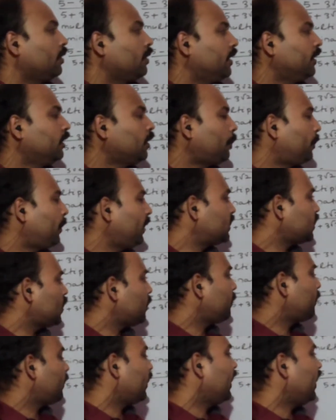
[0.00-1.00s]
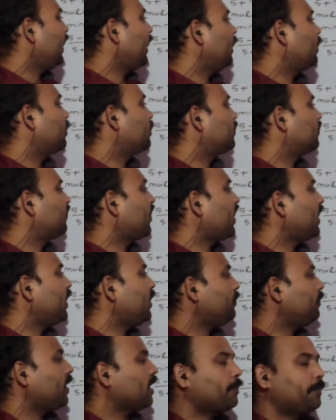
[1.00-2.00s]
in the place of a it is
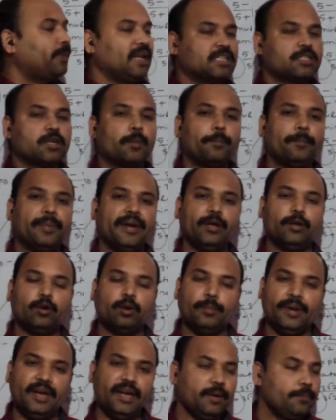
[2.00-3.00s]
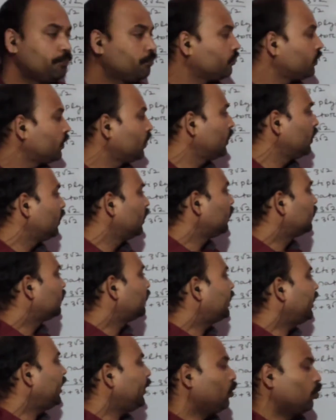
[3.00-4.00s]
5 and place of b it will be
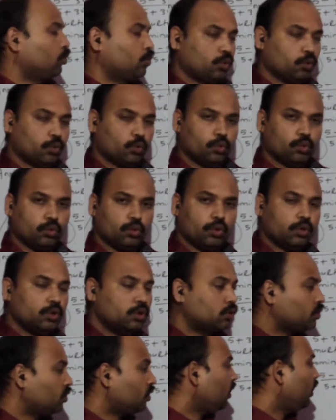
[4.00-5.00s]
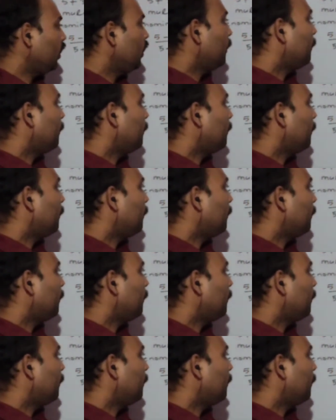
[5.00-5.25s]
3 root 2. So